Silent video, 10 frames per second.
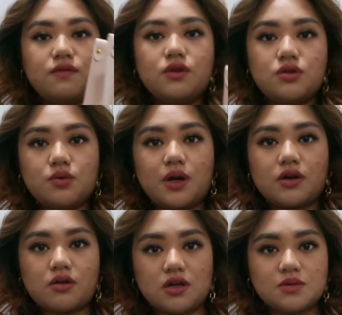if you do
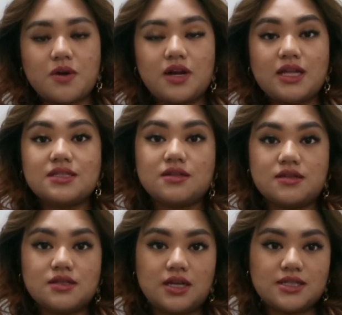wear crossbody it
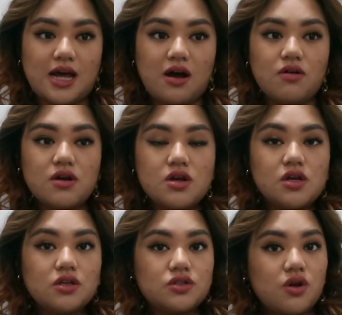still sticks out,
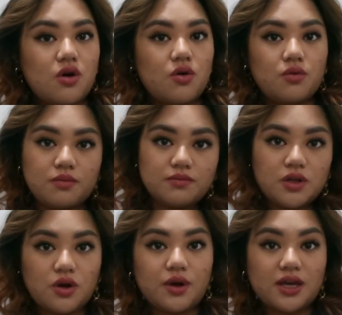so
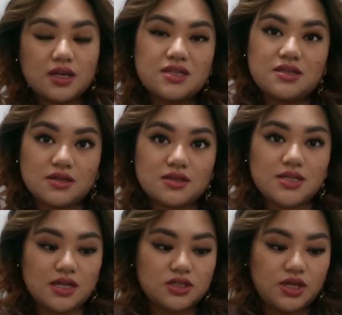you know it could still
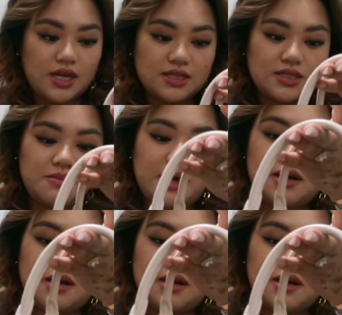tend to hit some